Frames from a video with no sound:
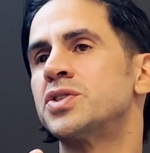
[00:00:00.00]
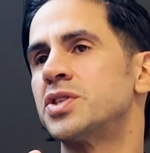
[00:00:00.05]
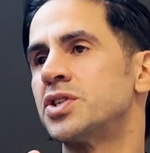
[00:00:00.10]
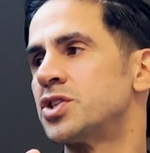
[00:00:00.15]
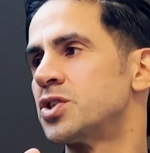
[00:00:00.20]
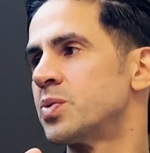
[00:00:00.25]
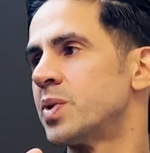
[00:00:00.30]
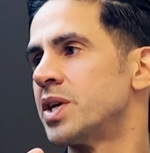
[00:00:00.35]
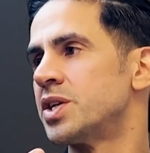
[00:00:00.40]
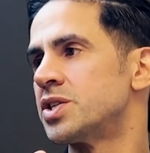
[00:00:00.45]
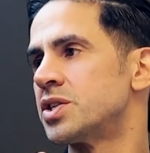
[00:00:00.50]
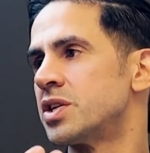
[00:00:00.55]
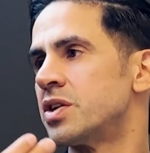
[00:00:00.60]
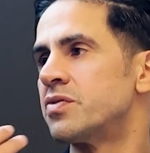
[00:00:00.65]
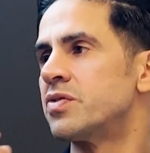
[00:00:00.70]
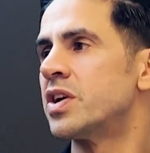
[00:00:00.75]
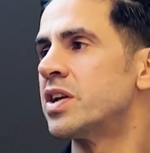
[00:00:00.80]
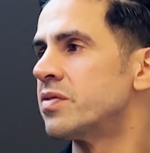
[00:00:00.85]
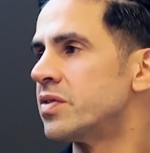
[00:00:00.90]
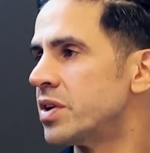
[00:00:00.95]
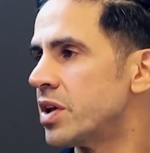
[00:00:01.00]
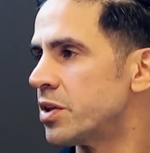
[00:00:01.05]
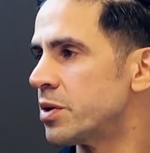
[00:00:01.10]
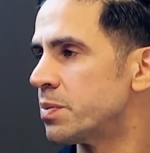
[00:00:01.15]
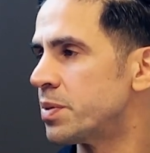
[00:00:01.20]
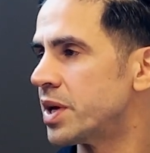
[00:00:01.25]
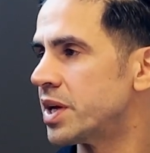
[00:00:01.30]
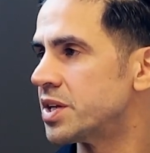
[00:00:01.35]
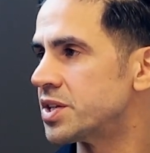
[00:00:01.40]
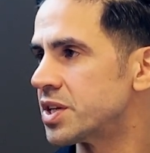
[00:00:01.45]
situation in front of another
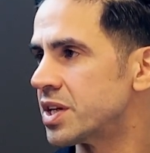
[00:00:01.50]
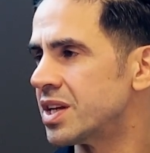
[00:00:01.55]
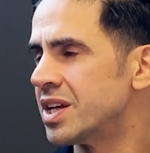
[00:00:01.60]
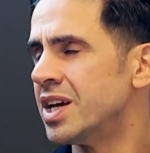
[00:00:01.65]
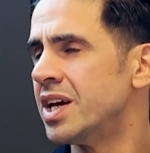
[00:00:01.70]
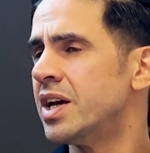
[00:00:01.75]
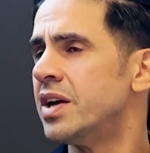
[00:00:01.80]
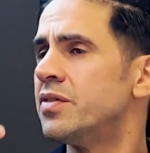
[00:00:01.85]
patient.